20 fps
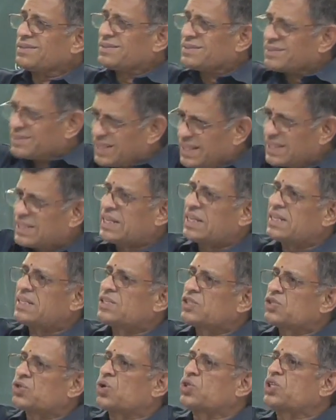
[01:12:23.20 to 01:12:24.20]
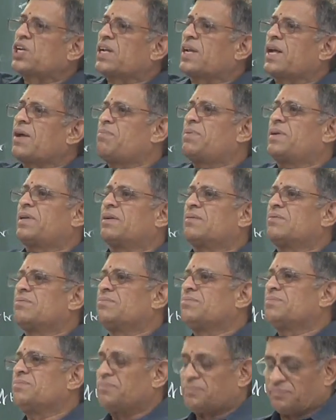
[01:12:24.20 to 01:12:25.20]
This is social capital.
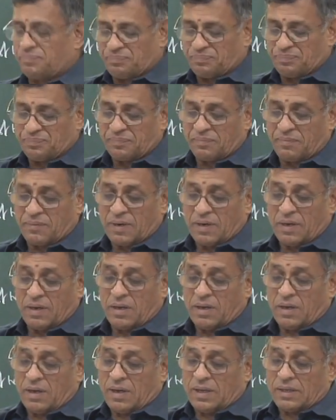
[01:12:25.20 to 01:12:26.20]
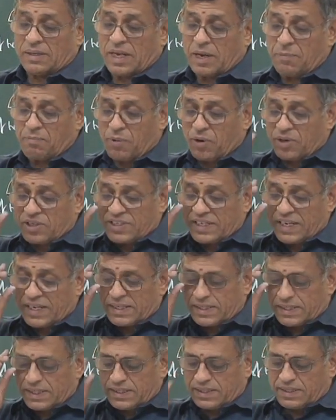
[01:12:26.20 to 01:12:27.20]
The report
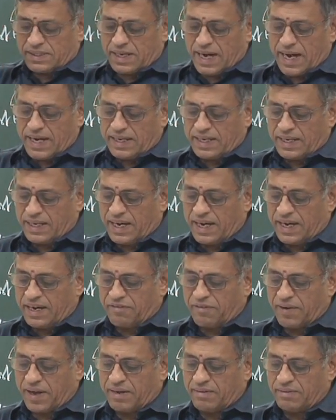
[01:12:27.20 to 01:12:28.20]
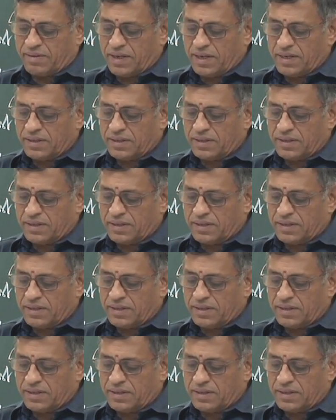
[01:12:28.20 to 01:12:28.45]
states since 1985,